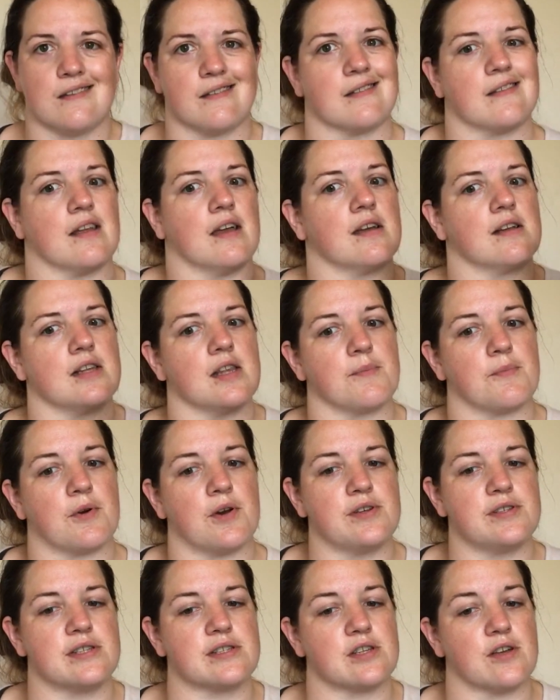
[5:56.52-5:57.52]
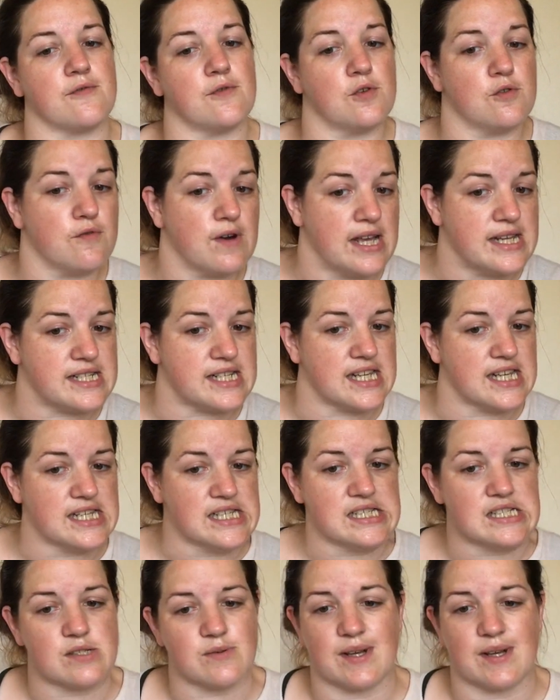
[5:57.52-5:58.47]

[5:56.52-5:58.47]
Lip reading: started the process off already,